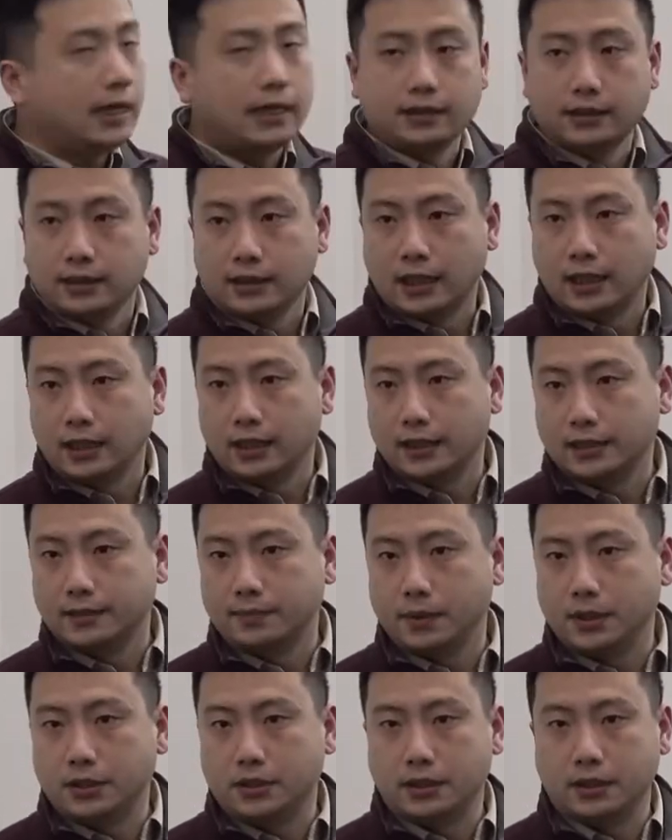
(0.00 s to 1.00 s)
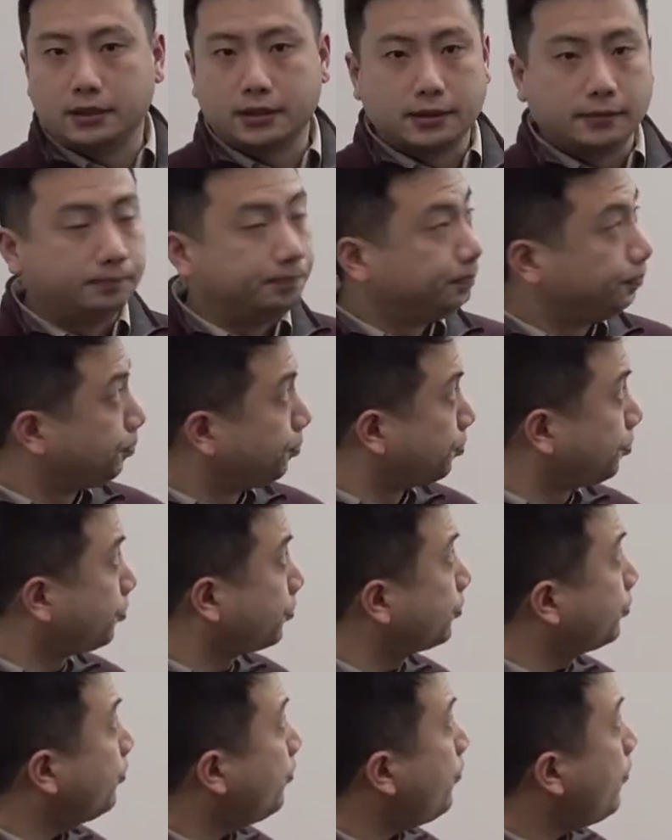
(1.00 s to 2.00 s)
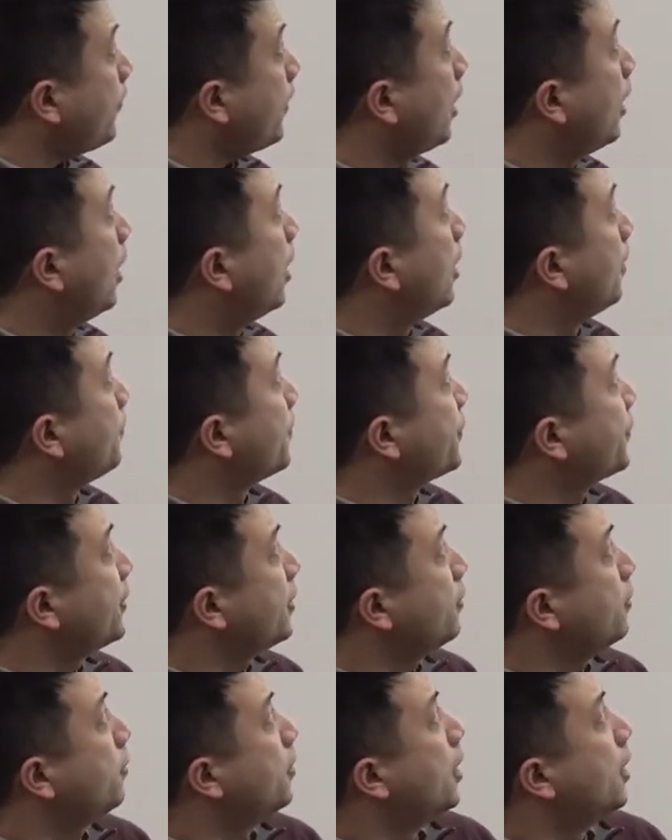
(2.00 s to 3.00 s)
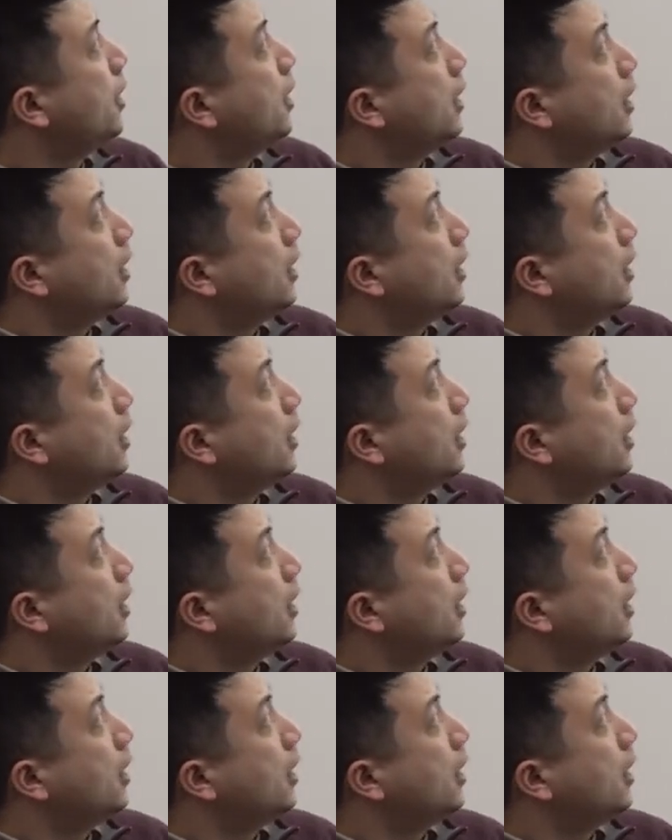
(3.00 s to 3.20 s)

Alternaria species. Um, so,